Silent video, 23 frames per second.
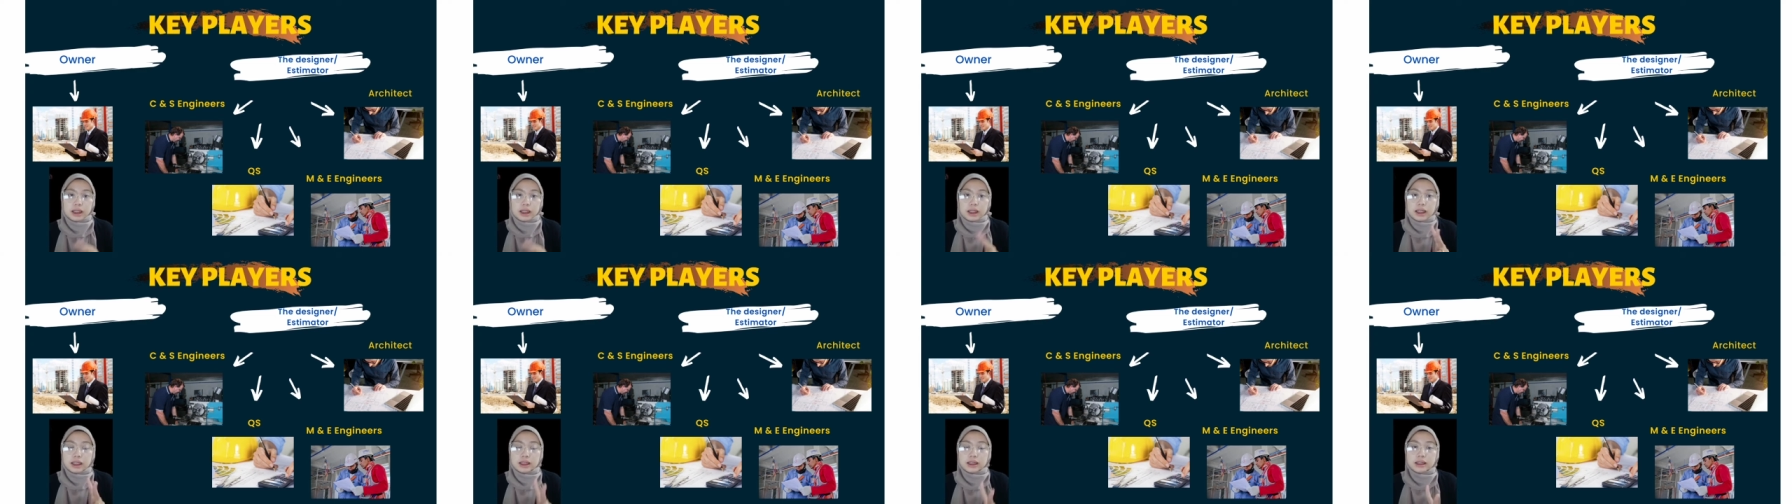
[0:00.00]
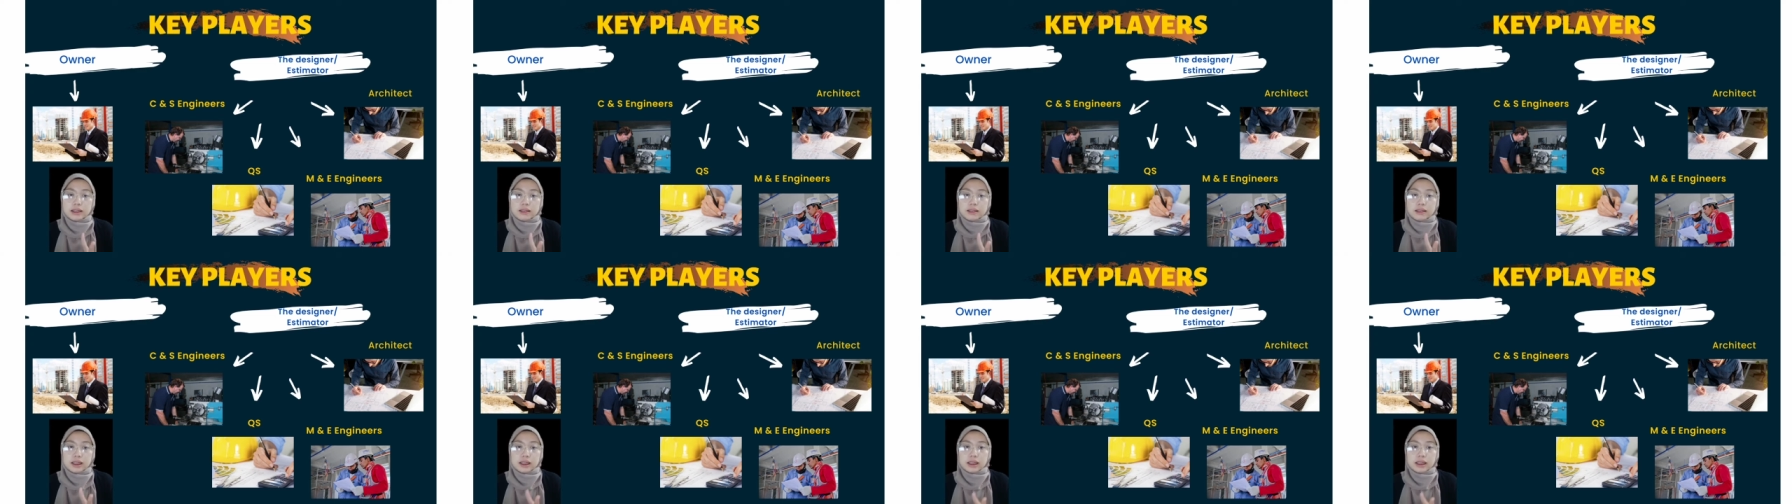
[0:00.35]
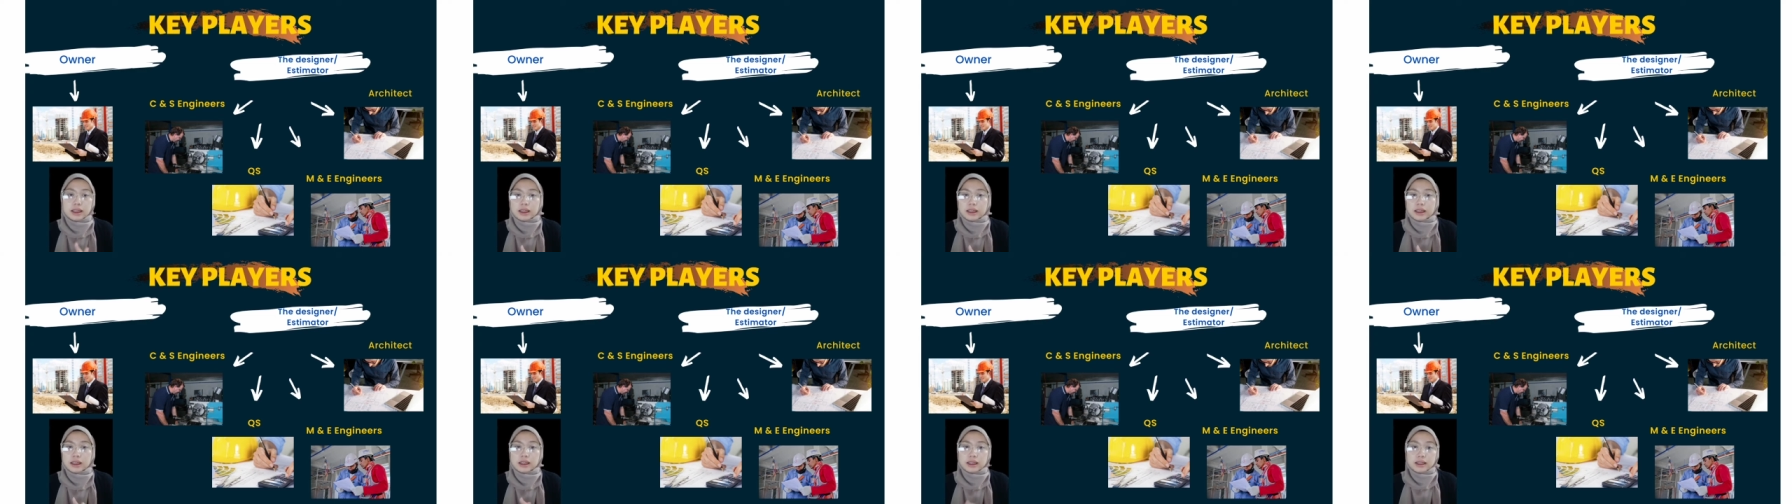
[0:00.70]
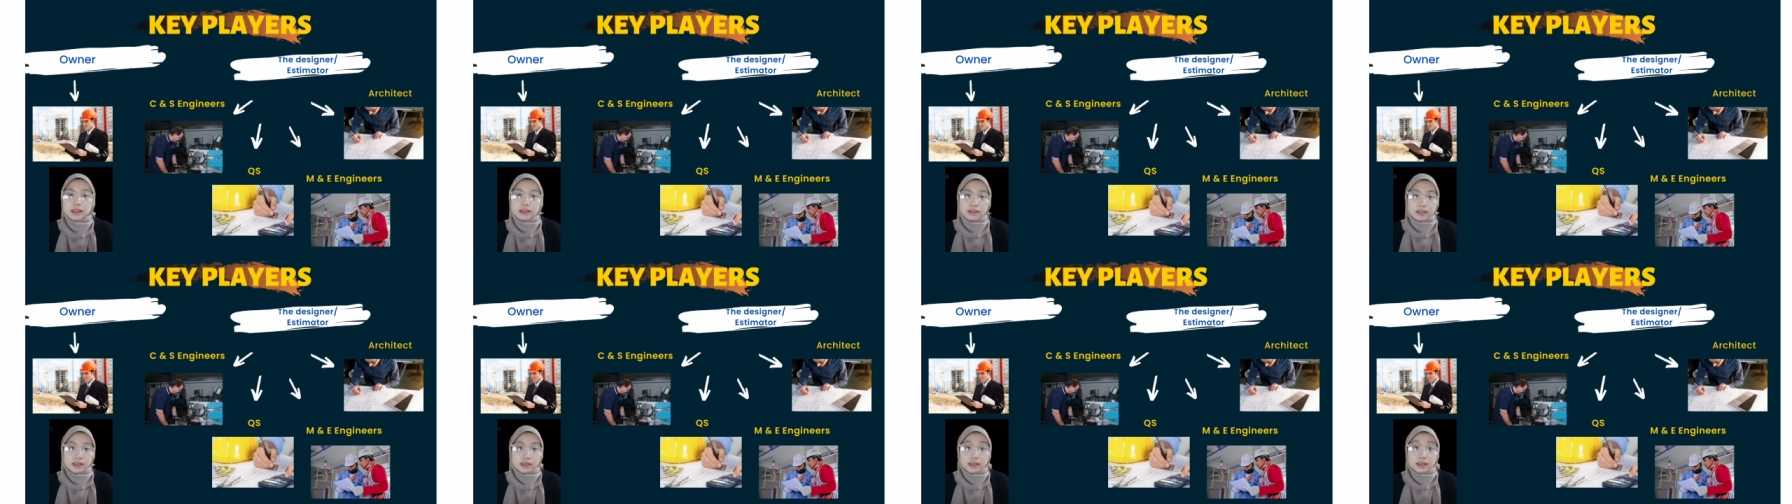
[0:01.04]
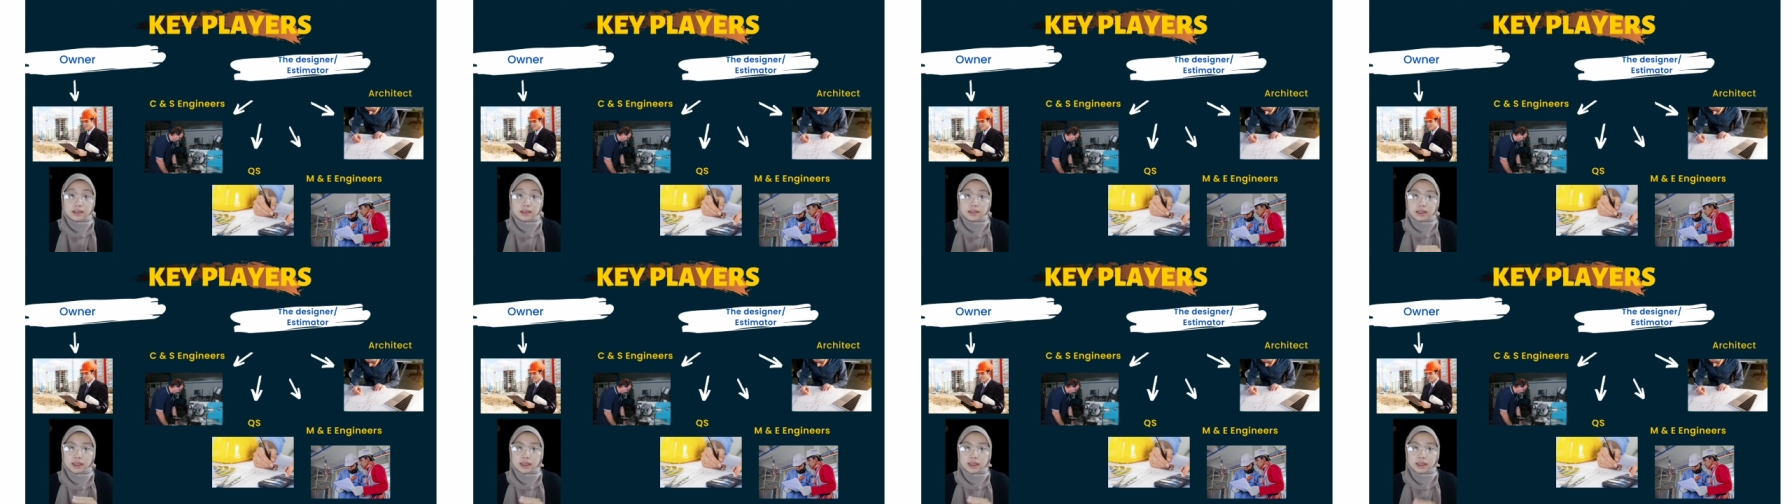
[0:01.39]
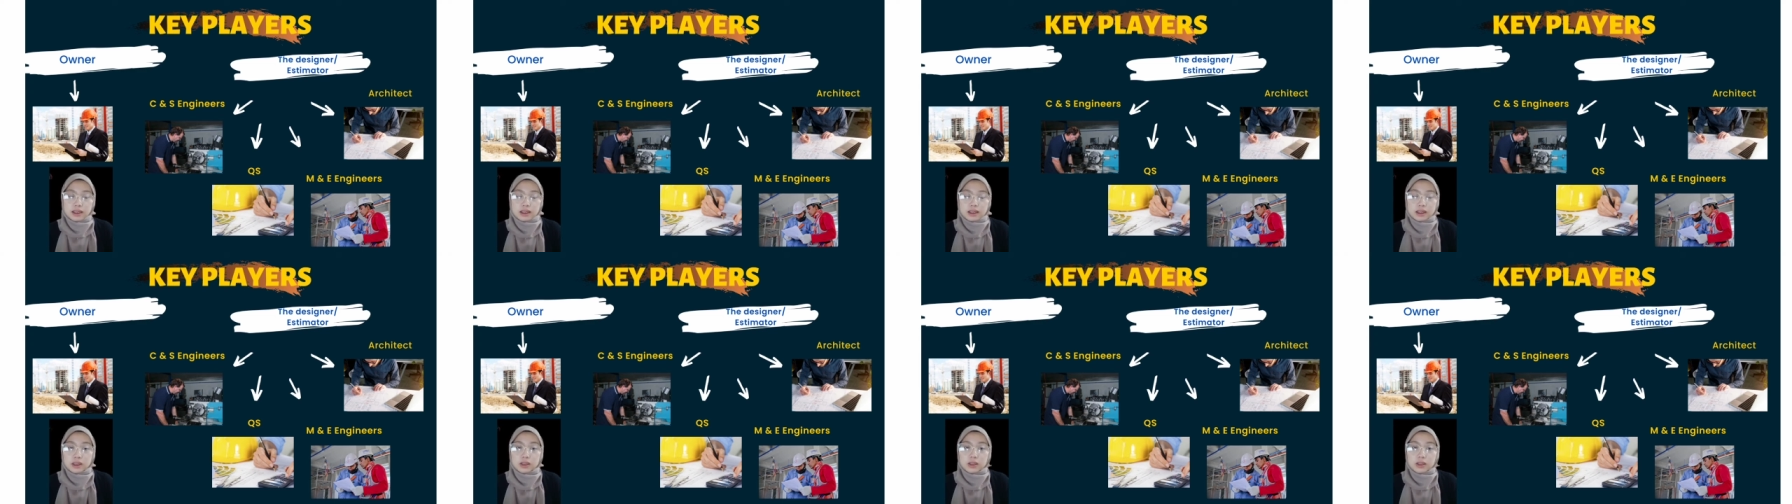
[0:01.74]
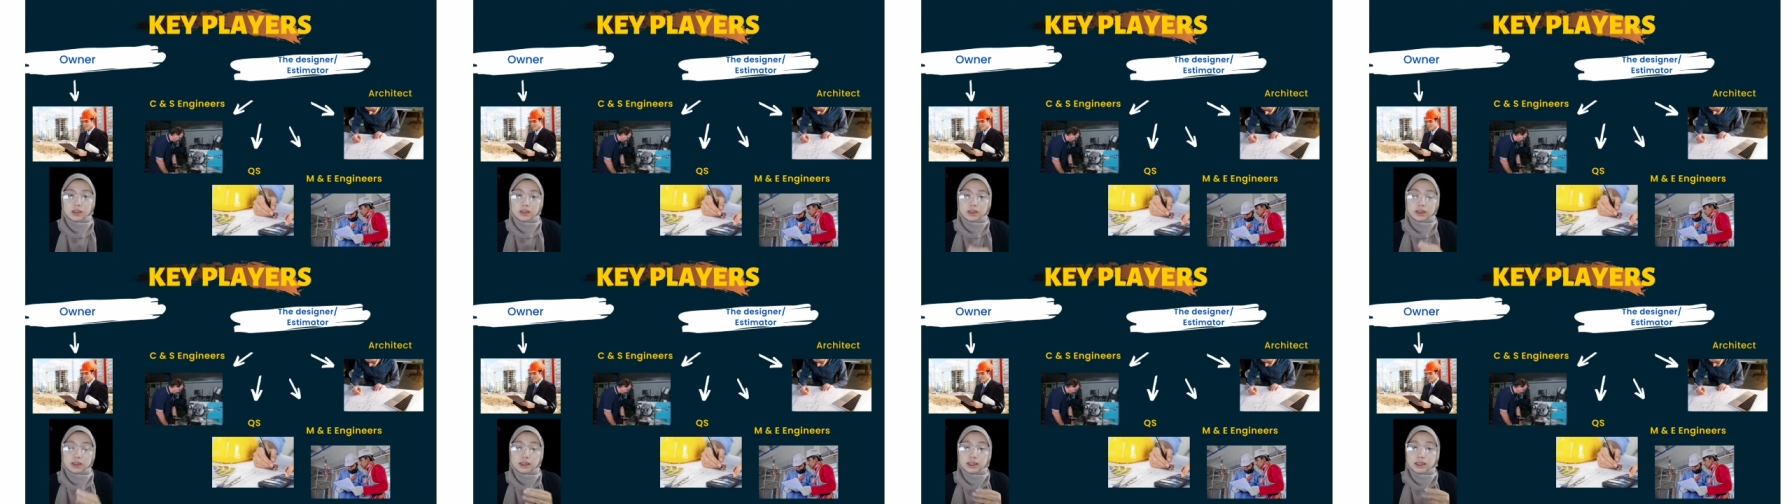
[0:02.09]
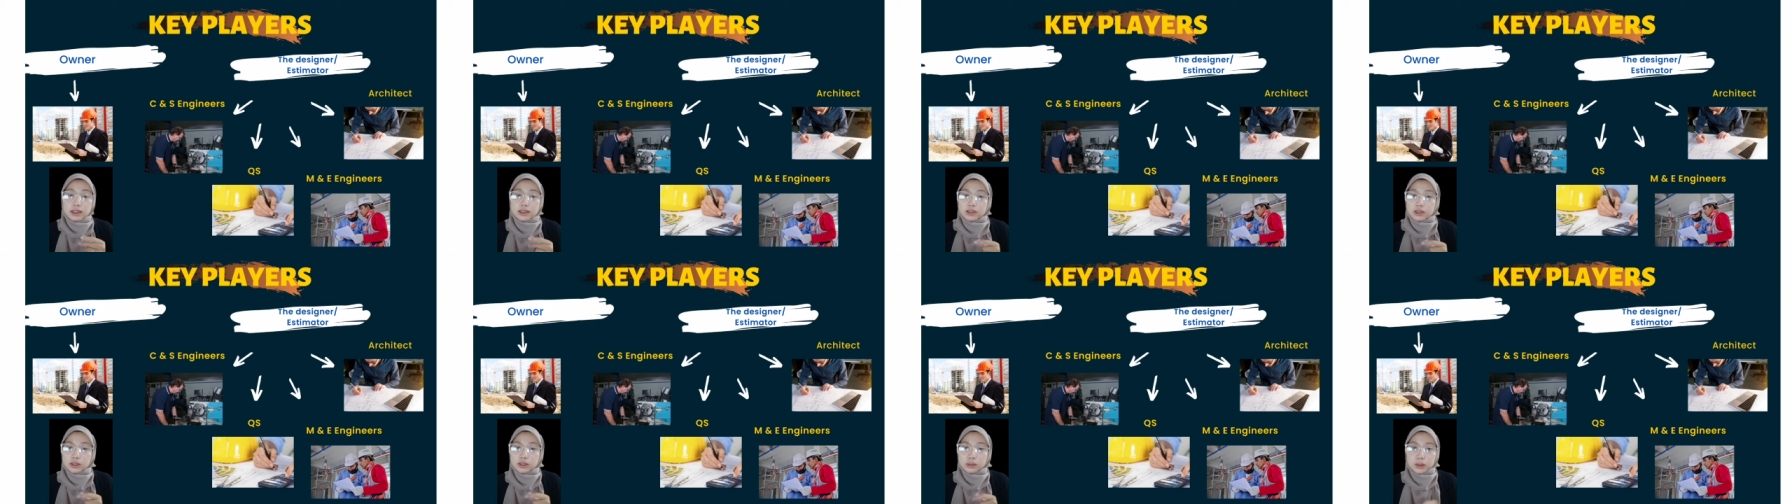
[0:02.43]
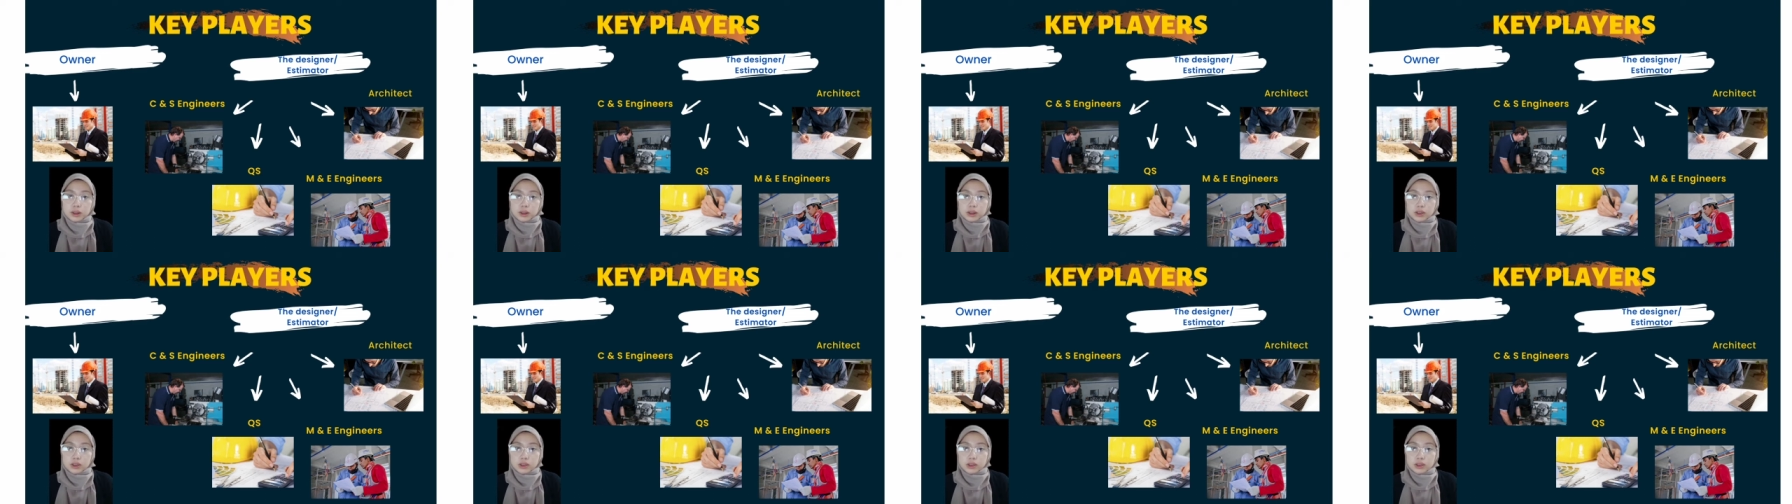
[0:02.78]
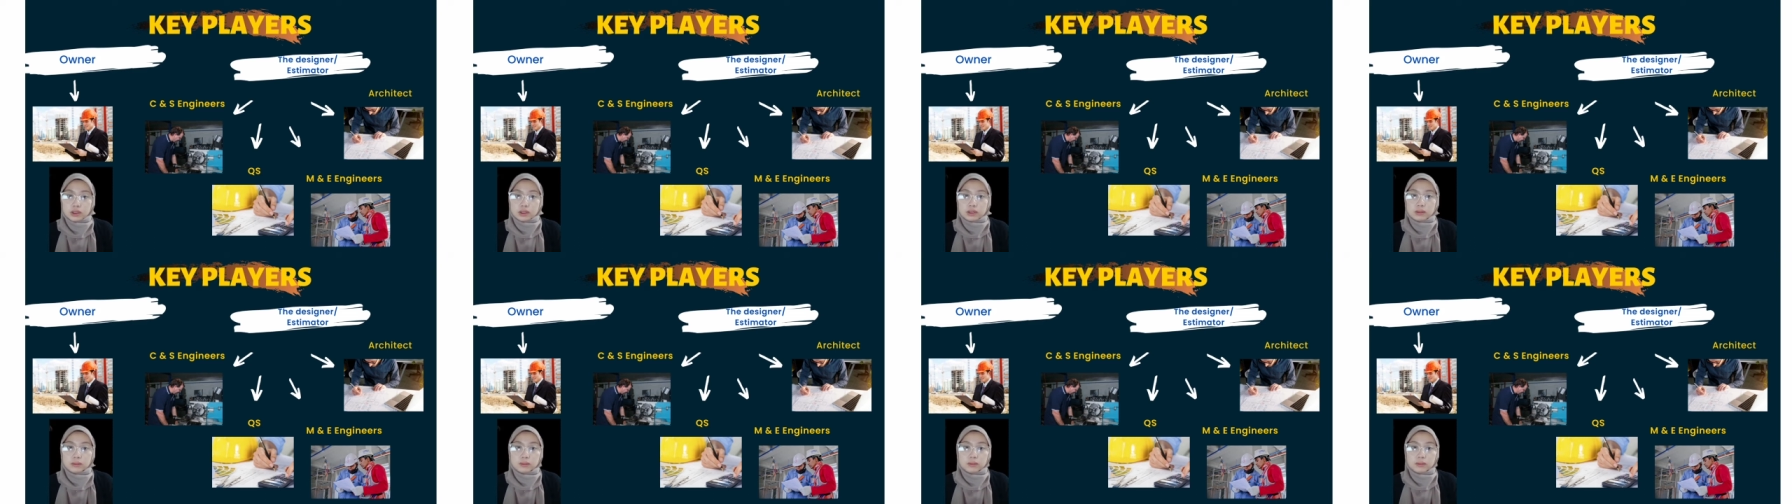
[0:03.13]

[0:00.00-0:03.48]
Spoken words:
And the second is the designer or the estimator,